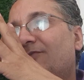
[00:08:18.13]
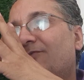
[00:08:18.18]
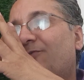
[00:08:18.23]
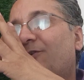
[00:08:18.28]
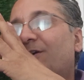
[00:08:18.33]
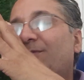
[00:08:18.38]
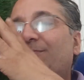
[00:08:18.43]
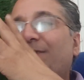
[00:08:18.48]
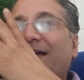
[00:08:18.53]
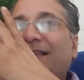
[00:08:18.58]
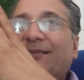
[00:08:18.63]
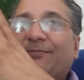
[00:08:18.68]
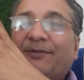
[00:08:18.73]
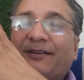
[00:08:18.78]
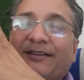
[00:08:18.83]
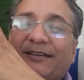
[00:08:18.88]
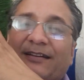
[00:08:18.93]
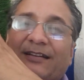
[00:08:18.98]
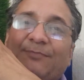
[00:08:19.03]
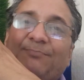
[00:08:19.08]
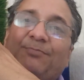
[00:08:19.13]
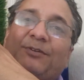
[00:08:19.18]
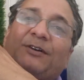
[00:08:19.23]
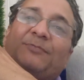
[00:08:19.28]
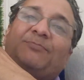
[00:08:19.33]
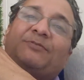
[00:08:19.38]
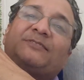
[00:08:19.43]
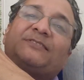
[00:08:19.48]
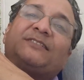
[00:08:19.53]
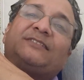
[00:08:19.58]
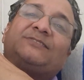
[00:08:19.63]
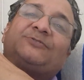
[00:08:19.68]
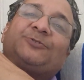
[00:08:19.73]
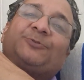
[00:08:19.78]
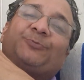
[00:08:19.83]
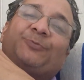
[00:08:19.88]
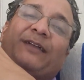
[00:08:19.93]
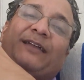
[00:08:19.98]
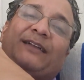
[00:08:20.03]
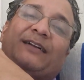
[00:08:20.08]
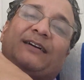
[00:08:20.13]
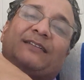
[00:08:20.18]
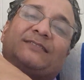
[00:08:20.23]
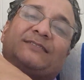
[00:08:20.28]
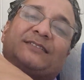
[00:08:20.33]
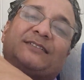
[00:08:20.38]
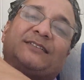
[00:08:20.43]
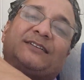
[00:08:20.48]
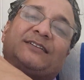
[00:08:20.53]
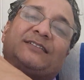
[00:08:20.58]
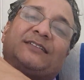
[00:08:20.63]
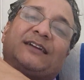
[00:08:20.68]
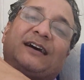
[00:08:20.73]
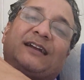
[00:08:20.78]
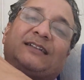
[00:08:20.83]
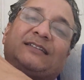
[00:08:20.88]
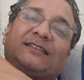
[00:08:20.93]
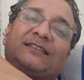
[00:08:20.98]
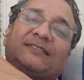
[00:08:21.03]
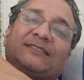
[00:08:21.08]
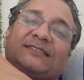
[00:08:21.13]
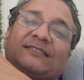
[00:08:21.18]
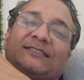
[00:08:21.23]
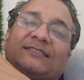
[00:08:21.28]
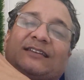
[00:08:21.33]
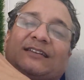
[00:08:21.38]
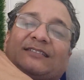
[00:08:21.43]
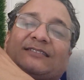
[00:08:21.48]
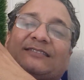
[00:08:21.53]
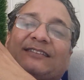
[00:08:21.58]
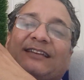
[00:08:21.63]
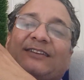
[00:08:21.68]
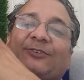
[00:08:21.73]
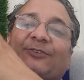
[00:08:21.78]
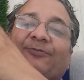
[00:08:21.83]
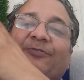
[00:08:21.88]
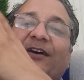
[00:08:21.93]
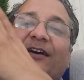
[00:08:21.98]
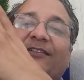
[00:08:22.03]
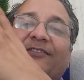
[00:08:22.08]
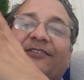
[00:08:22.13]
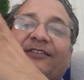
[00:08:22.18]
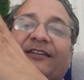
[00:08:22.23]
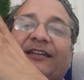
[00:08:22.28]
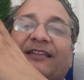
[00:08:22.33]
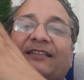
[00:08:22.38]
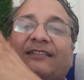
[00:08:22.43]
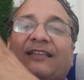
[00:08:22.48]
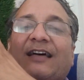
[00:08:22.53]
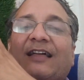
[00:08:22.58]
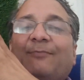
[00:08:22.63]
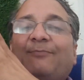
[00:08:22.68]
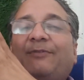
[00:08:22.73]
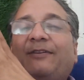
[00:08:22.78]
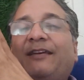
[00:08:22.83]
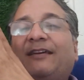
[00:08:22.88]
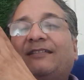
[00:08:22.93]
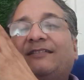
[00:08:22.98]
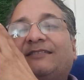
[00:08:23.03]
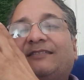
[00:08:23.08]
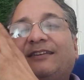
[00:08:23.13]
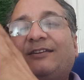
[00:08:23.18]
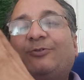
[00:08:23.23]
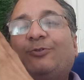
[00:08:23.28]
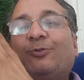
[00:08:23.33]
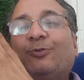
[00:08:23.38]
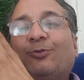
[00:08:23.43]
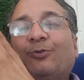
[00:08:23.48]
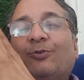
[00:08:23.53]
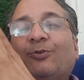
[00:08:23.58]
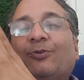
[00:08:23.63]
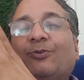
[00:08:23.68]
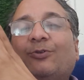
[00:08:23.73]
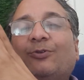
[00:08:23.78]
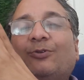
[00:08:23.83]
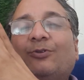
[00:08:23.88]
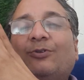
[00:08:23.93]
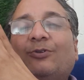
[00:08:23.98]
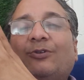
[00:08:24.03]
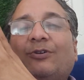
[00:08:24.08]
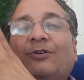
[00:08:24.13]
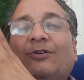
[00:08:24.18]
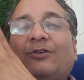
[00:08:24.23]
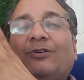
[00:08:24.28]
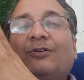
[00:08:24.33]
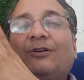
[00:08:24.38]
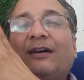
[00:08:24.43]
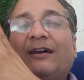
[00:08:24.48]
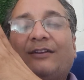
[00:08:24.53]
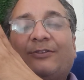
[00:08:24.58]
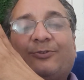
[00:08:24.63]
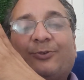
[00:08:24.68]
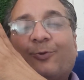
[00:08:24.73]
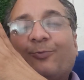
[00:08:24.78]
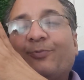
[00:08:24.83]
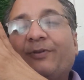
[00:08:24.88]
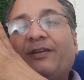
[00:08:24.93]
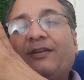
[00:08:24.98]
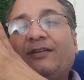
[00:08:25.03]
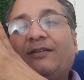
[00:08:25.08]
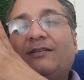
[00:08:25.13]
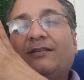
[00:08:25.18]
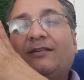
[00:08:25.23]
For mathematical purposes, you may consider that this is a state of 100 enthalpy and 0 entropy.